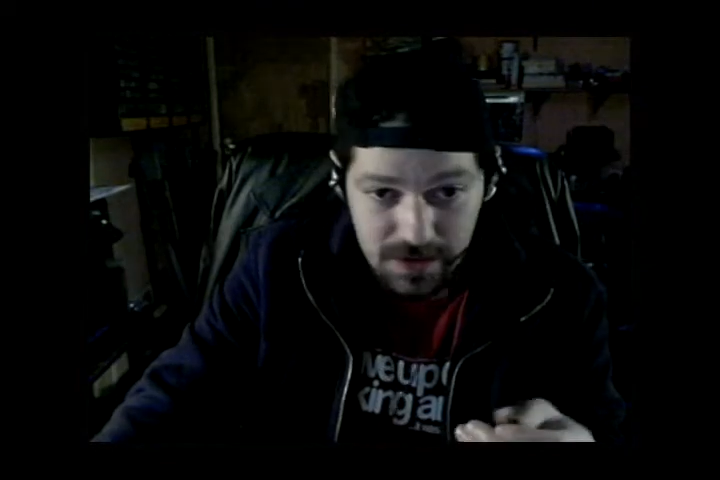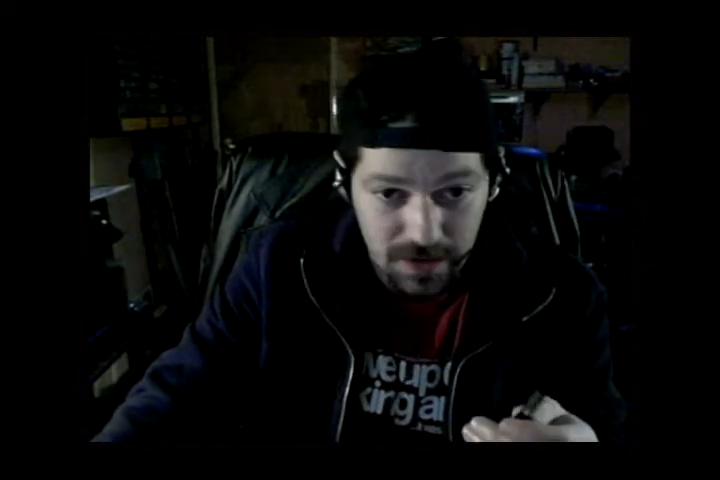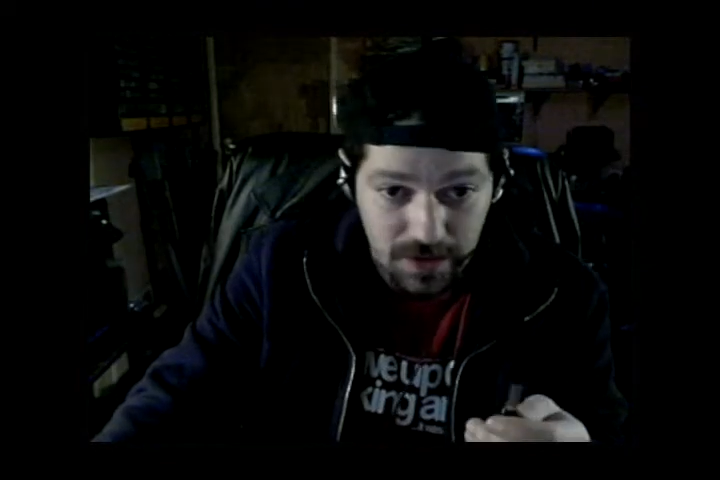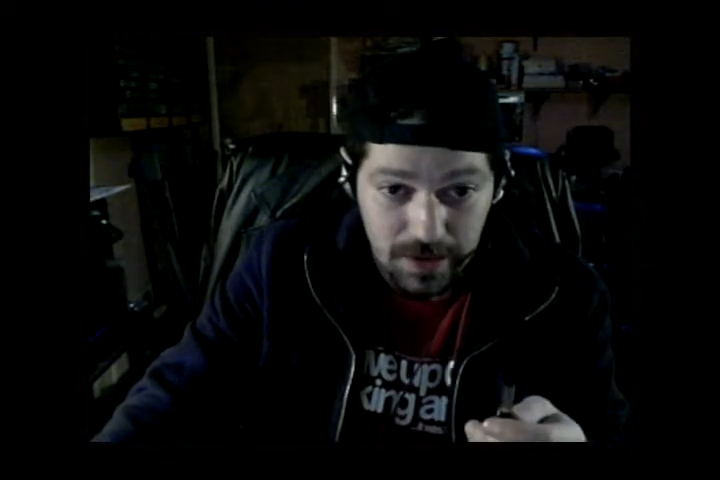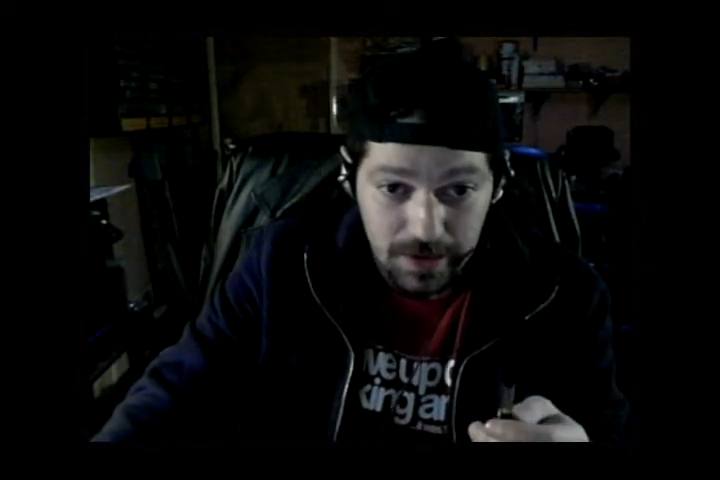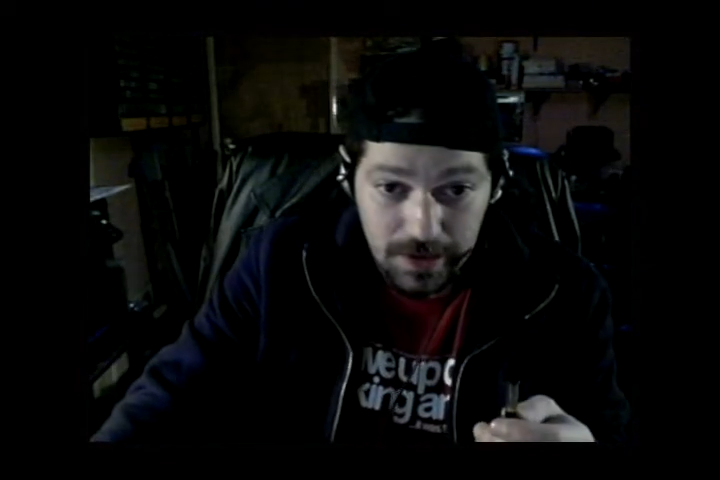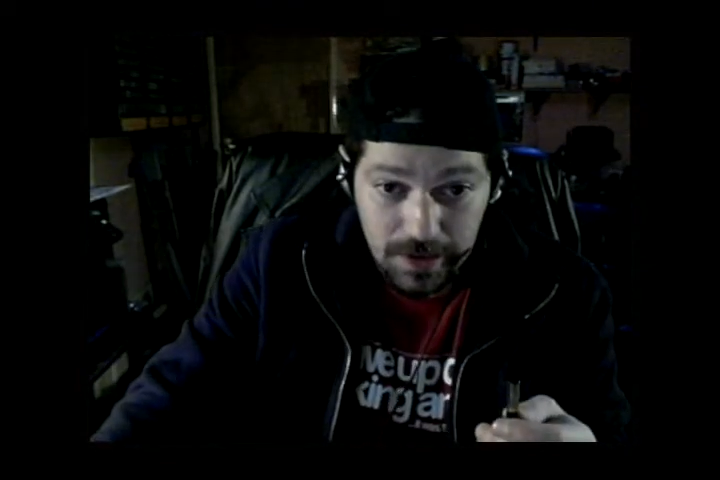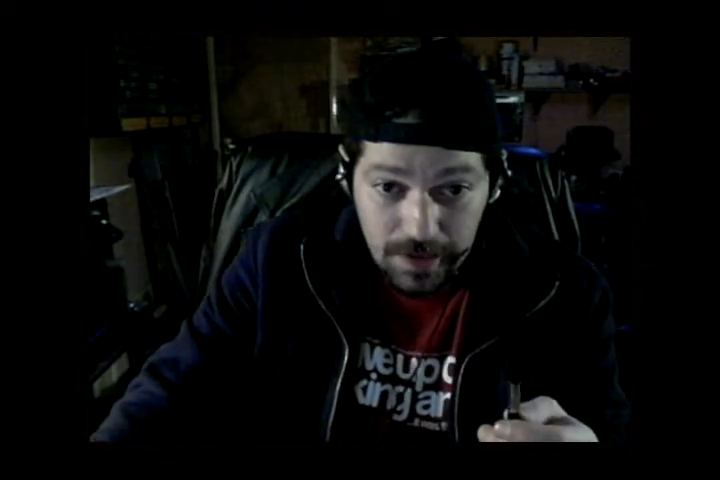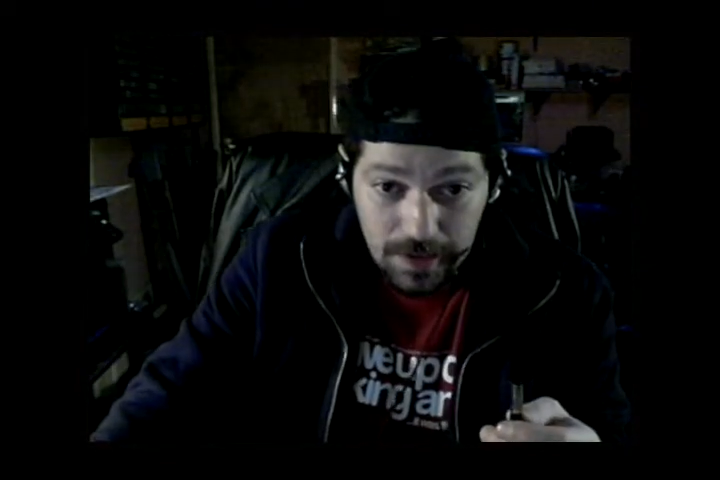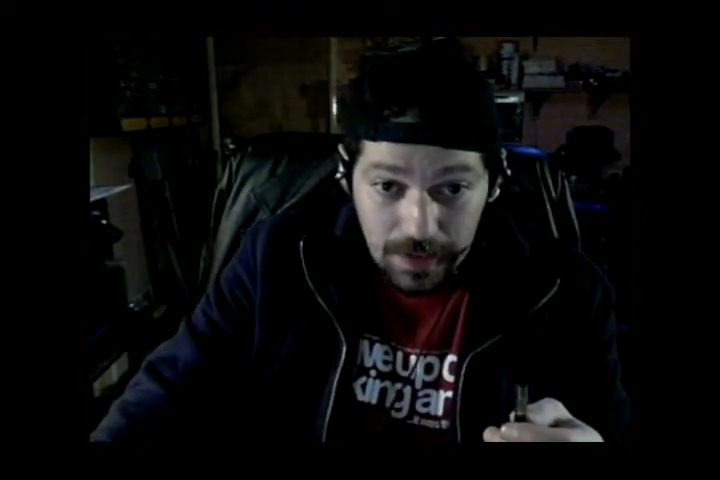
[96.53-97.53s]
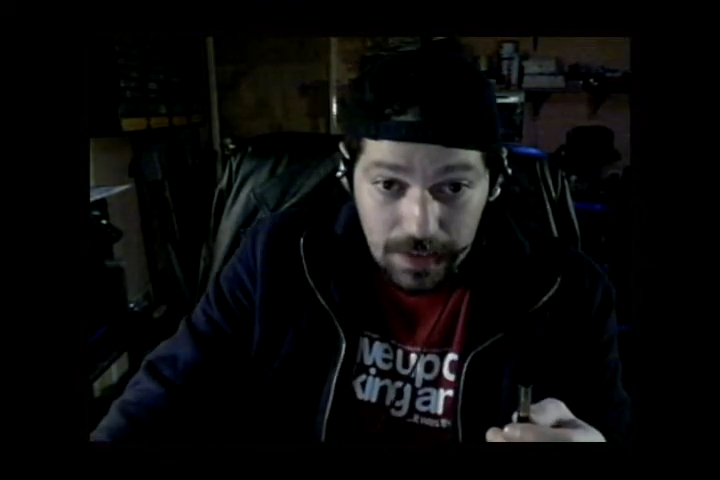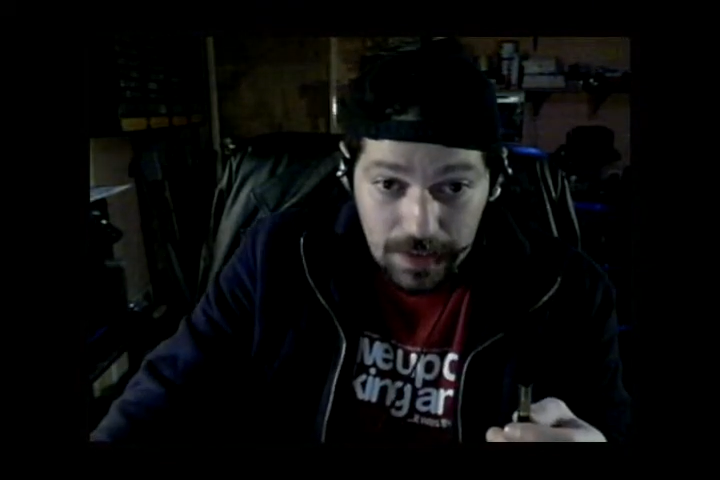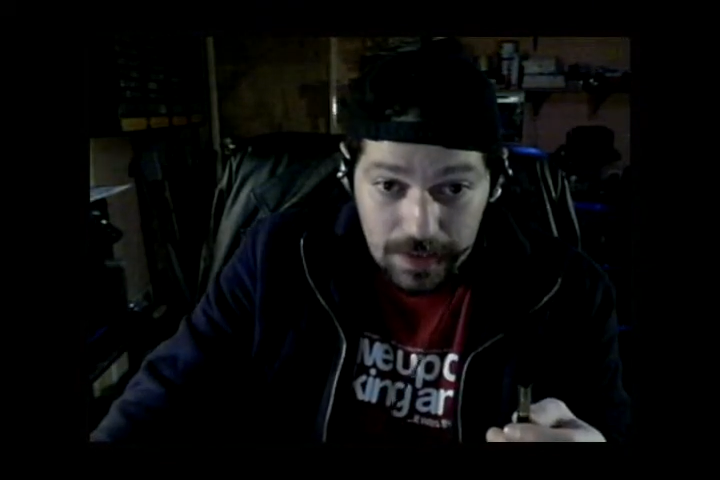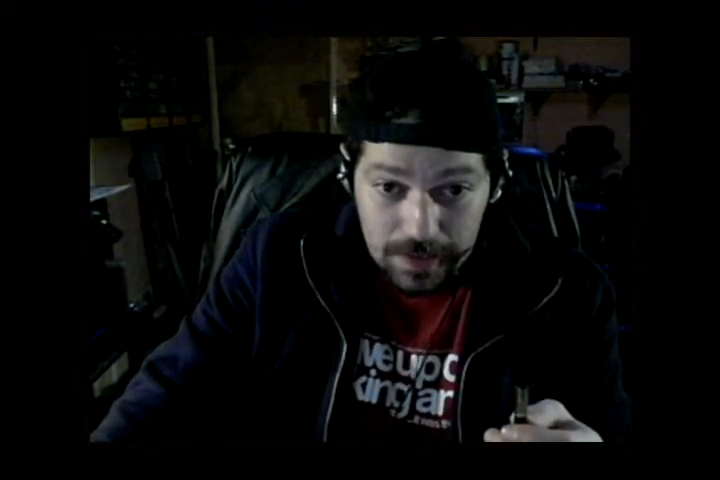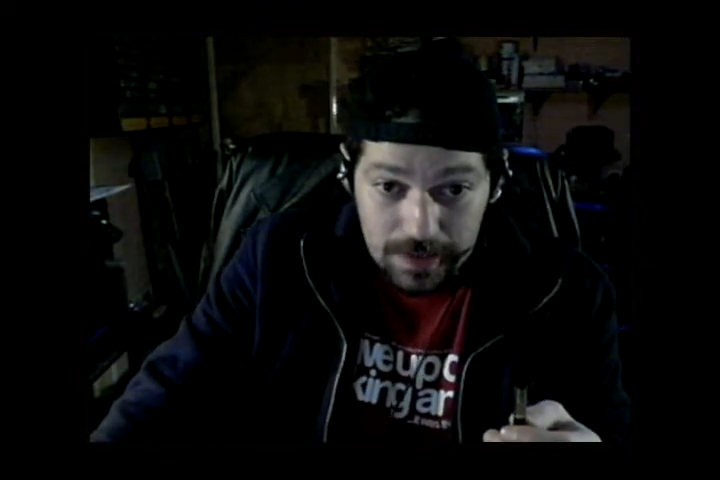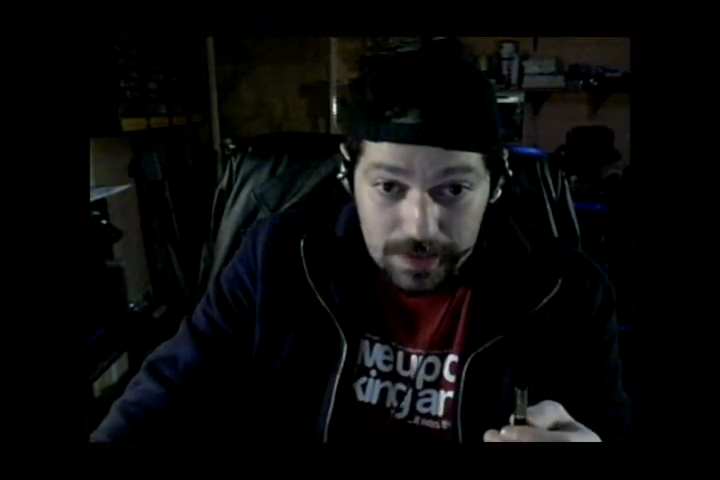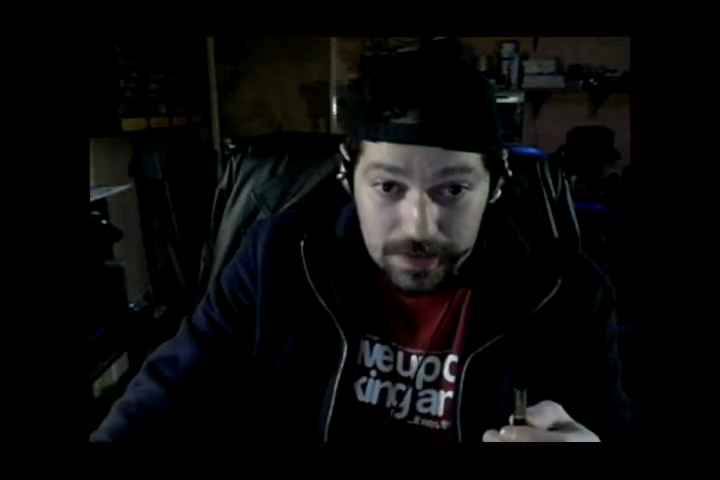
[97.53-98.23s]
I